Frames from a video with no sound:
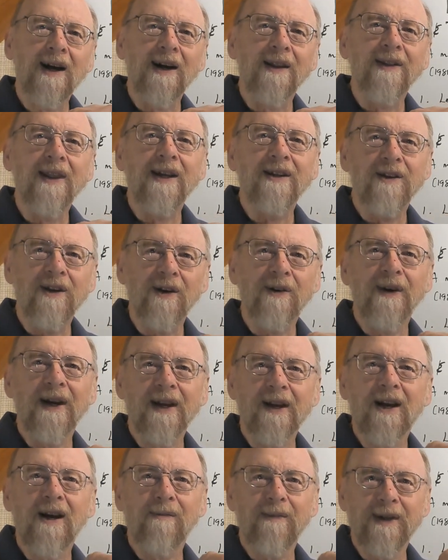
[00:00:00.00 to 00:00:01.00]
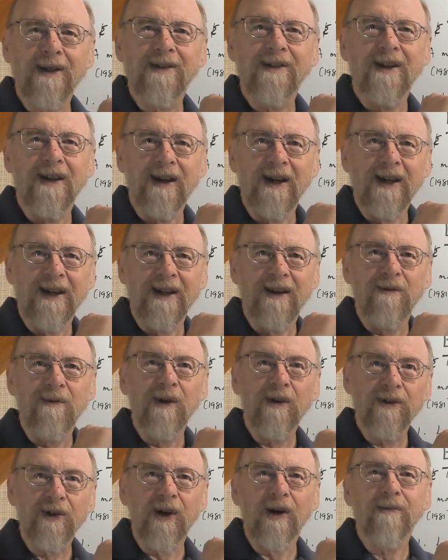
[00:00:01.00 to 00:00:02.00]
then your income is, in
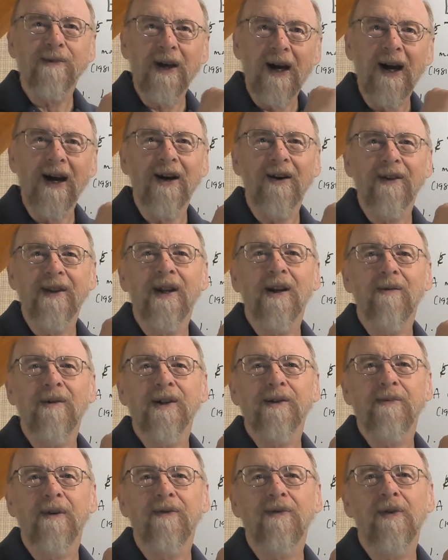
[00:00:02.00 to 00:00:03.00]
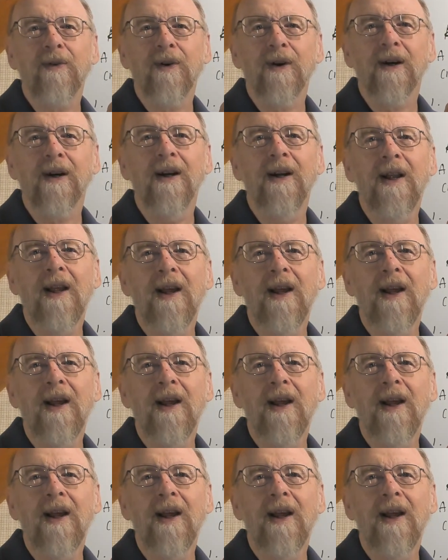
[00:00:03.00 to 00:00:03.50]
real terms, higher than it was before,